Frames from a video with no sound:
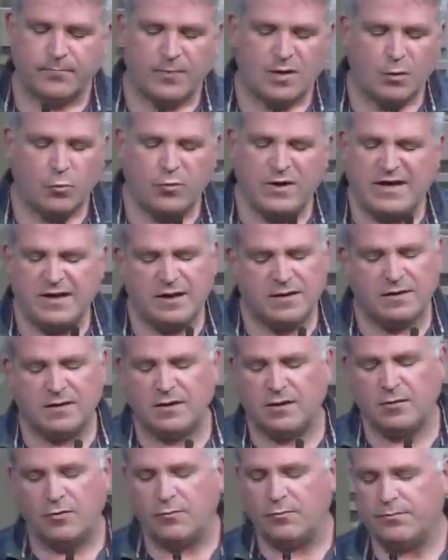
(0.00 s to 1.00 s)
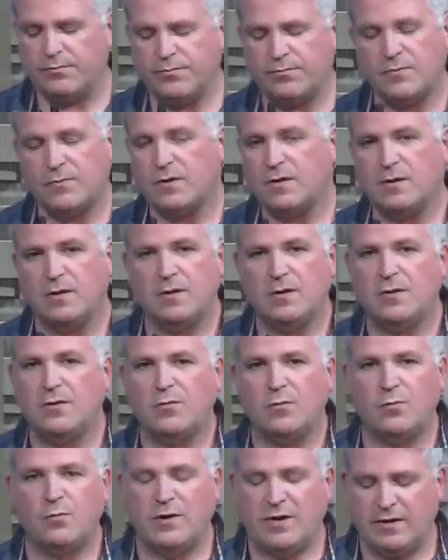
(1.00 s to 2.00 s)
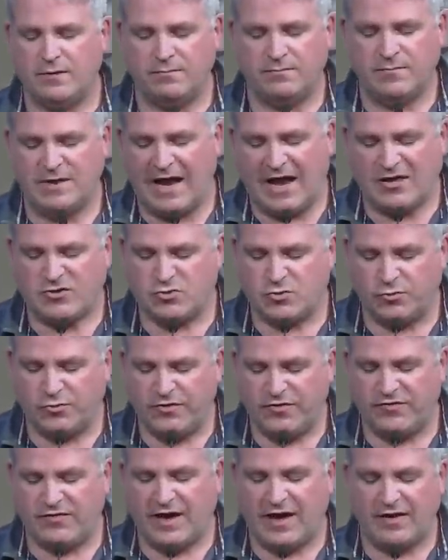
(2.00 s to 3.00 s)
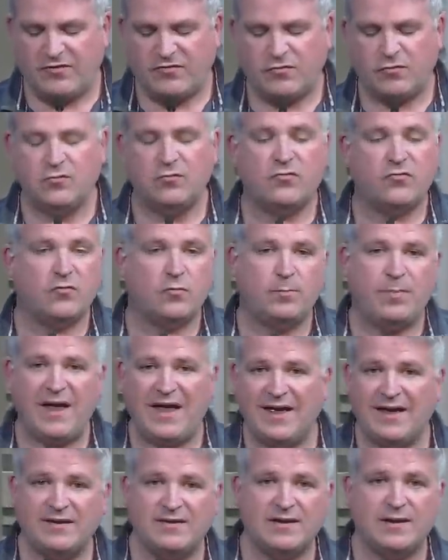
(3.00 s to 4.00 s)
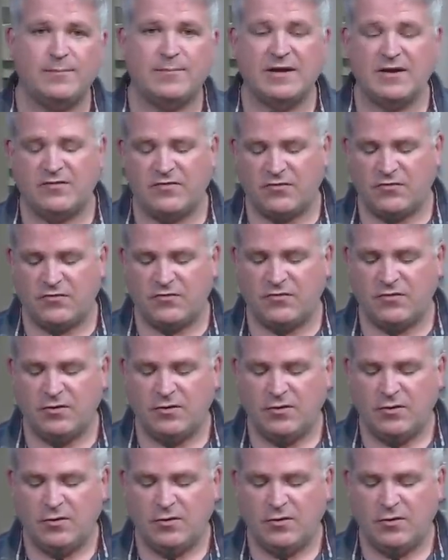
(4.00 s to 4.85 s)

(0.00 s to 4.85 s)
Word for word: We can't know when natural disasters or pandemics